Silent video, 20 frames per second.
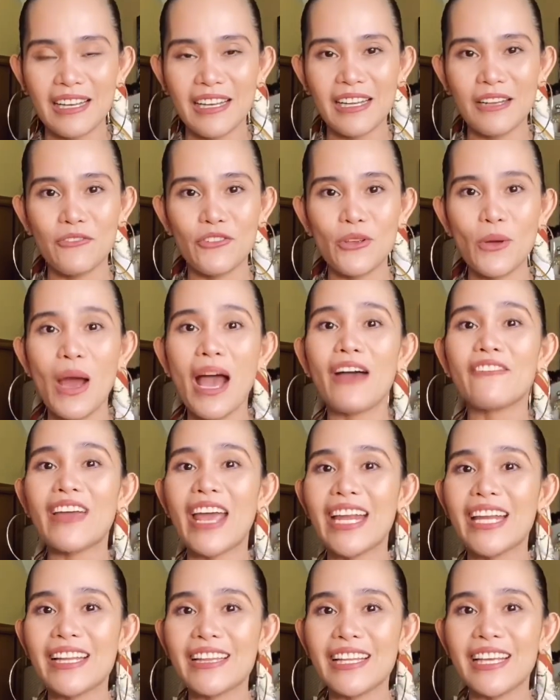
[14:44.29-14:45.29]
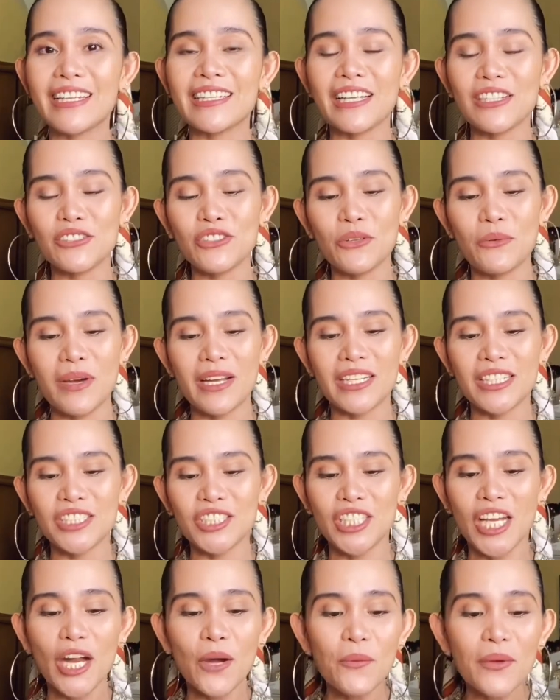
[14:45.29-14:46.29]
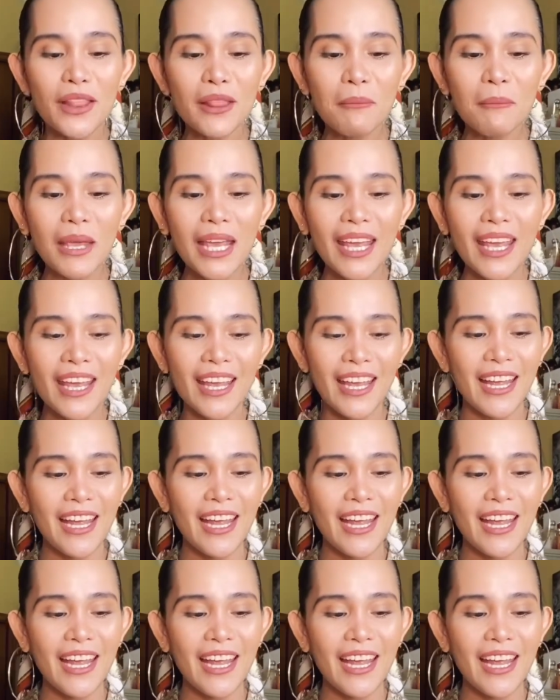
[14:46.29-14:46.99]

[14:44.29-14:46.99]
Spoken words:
if you have anything that you want to share with me.